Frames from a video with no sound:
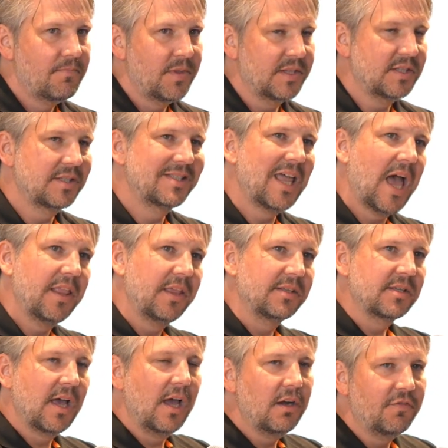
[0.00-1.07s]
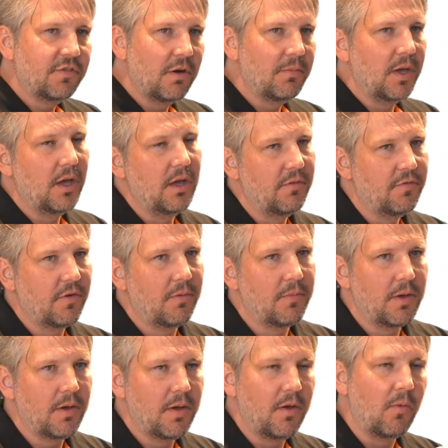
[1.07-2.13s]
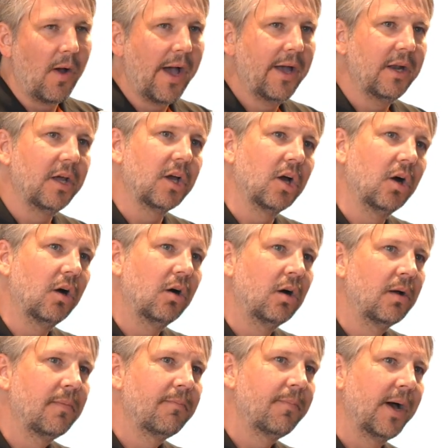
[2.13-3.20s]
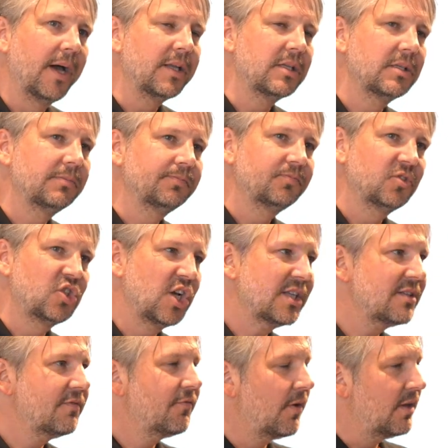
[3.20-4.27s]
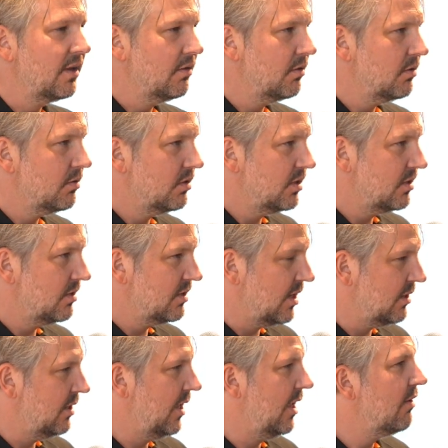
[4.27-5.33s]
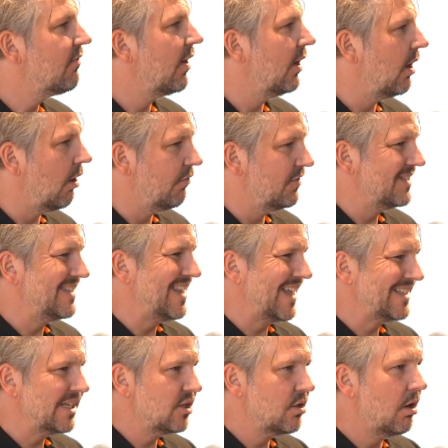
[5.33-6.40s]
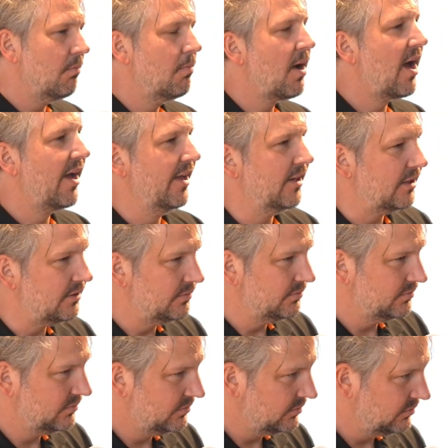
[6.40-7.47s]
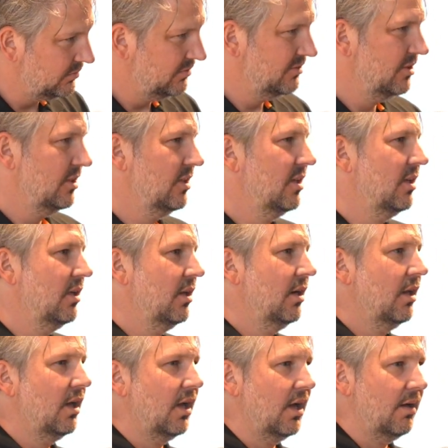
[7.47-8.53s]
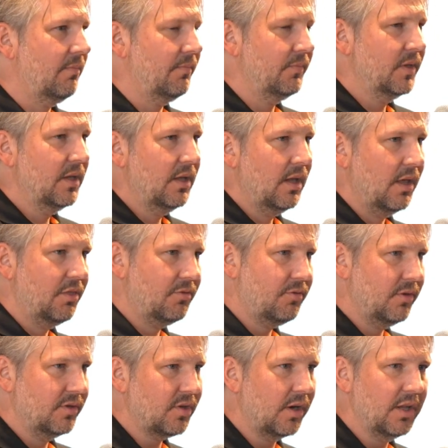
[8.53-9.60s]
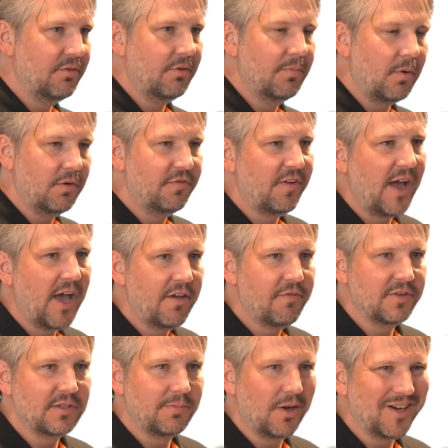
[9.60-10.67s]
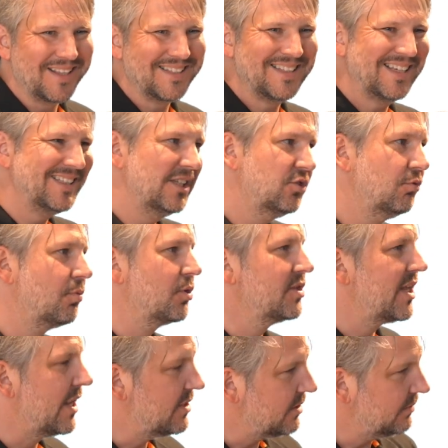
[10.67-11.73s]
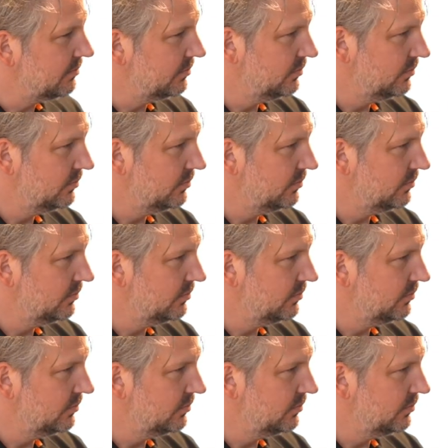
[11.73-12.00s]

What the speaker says: this is a stat that's kind of from a while ago, but just when you did the eval of does it compile, Sonnet 3.5 was about at 62%.